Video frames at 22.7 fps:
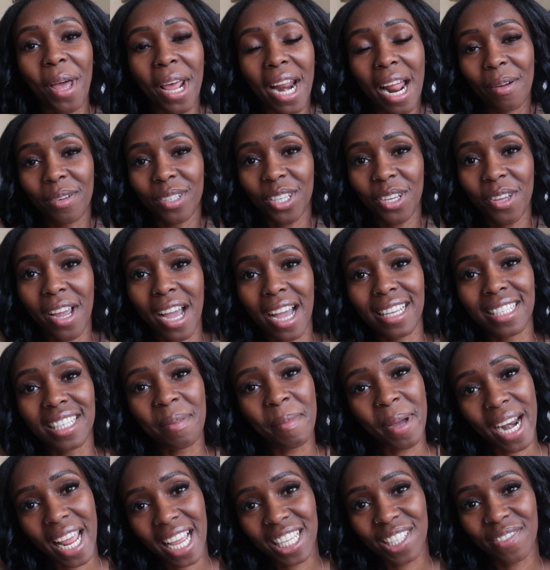and I will see you guys in
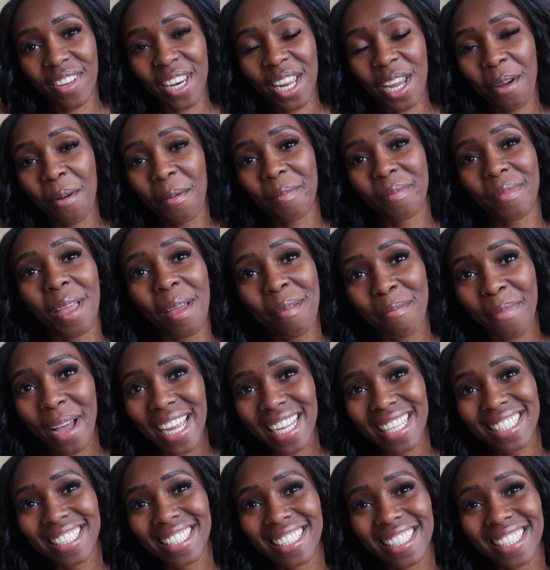my next video. Bye.